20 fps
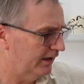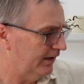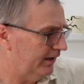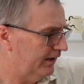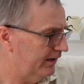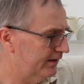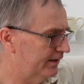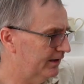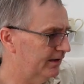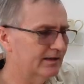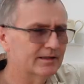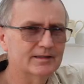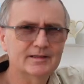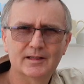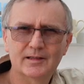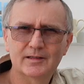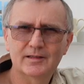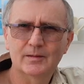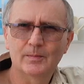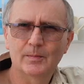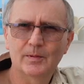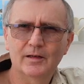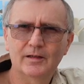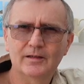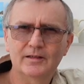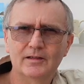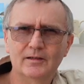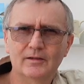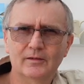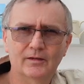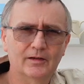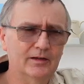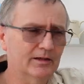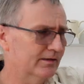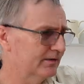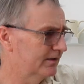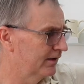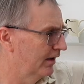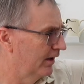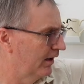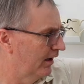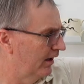is the accessibility of things.